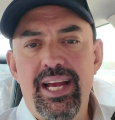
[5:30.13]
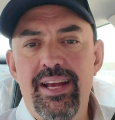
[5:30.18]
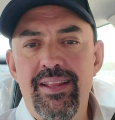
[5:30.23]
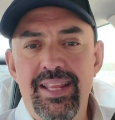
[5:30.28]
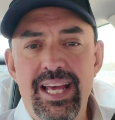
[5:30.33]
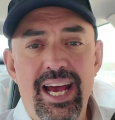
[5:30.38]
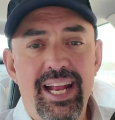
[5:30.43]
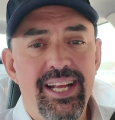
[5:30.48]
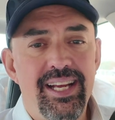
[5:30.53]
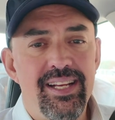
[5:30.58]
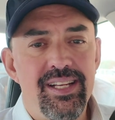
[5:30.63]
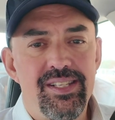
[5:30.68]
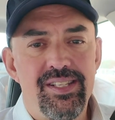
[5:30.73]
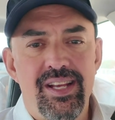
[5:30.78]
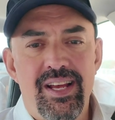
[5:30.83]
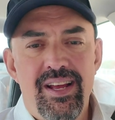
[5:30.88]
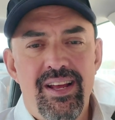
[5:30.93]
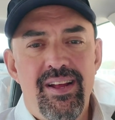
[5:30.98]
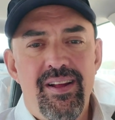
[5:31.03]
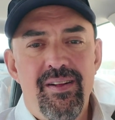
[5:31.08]
And that
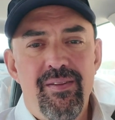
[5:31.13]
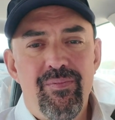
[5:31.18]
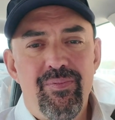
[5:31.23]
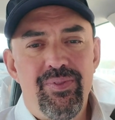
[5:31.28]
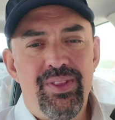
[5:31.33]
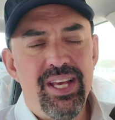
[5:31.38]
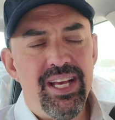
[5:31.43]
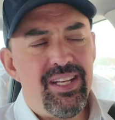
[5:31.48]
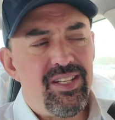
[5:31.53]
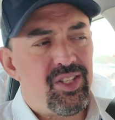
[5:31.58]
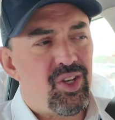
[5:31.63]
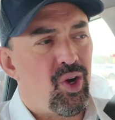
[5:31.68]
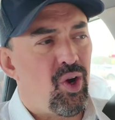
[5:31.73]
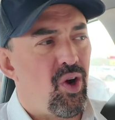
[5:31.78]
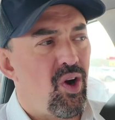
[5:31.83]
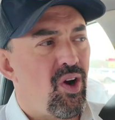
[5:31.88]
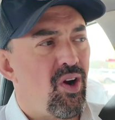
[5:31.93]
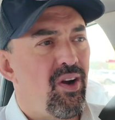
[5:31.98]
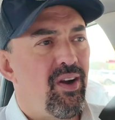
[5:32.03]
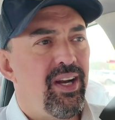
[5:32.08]
is, this
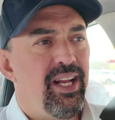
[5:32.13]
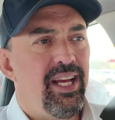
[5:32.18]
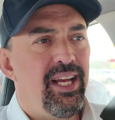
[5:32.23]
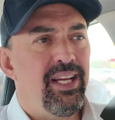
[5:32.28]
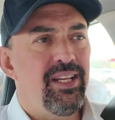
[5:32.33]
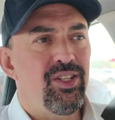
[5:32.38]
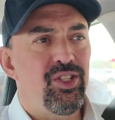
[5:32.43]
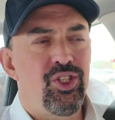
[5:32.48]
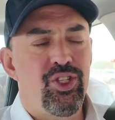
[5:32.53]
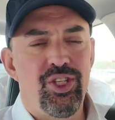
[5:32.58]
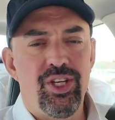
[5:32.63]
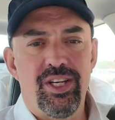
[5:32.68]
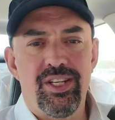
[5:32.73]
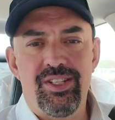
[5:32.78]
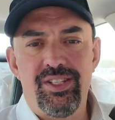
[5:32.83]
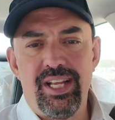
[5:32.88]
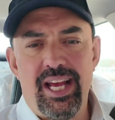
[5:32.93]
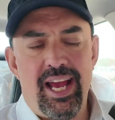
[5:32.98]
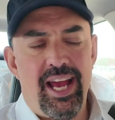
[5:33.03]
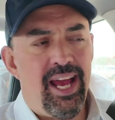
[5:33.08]
card is
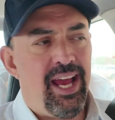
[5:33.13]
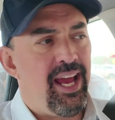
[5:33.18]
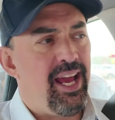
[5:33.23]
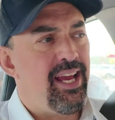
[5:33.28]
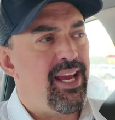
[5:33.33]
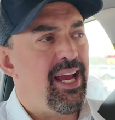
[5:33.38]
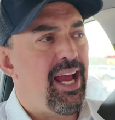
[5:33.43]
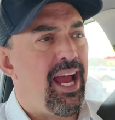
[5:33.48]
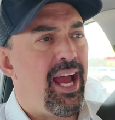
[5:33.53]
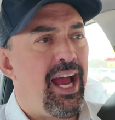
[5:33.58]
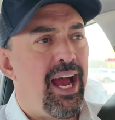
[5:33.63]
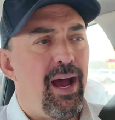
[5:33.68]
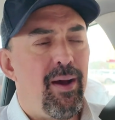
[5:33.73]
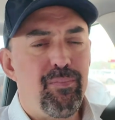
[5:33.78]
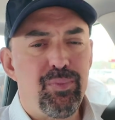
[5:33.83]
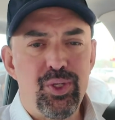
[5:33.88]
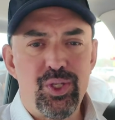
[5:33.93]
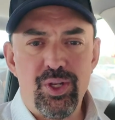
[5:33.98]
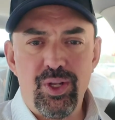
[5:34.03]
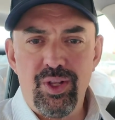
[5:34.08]
just a
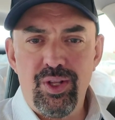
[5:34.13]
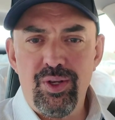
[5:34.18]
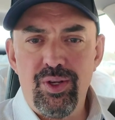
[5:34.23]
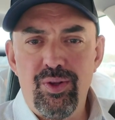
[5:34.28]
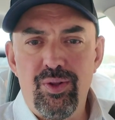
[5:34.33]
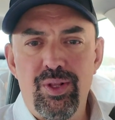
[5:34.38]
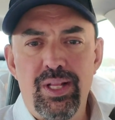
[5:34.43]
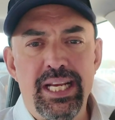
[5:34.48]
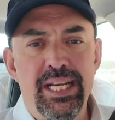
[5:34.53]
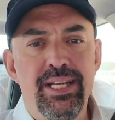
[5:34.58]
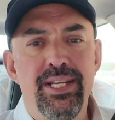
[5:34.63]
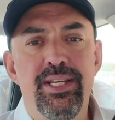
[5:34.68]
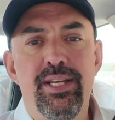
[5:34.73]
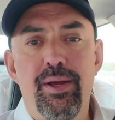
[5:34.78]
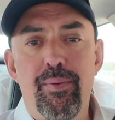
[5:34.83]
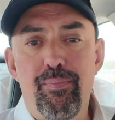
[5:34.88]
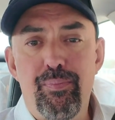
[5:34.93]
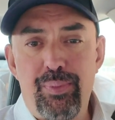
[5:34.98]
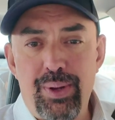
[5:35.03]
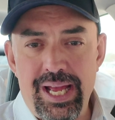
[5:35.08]
absolutely
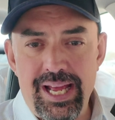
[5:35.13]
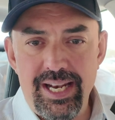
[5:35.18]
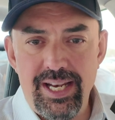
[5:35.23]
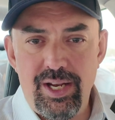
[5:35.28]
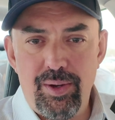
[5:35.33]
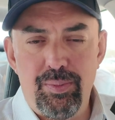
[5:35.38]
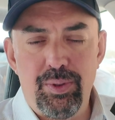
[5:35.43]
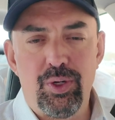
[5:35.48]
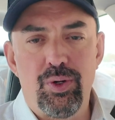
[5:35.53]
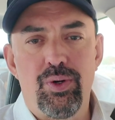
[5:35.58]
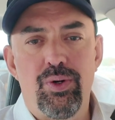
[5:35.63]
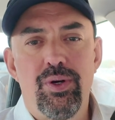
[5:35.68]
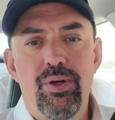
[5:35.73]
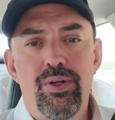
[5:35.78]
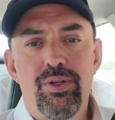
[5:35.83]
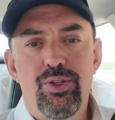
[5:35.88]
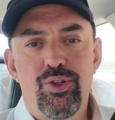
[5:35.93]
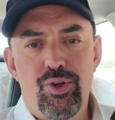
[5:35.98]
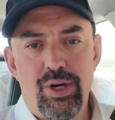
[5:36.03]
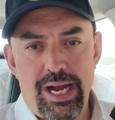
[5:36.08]
dependable
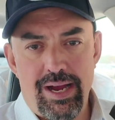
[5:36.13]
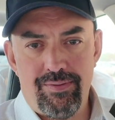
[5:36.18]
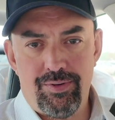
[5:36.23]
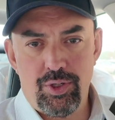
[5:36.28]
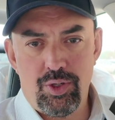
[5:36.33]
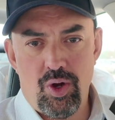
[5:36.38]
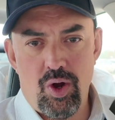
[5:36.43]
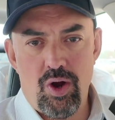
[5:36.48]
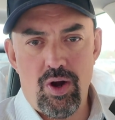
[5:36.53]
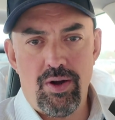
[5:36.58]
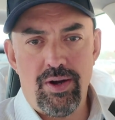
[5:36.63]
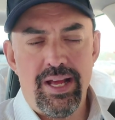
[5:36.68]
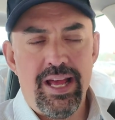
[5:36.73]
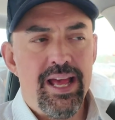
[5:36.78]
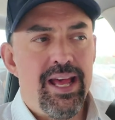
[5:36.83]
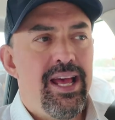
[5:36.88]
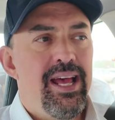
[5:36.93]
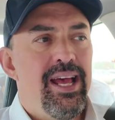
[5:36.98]
travel card.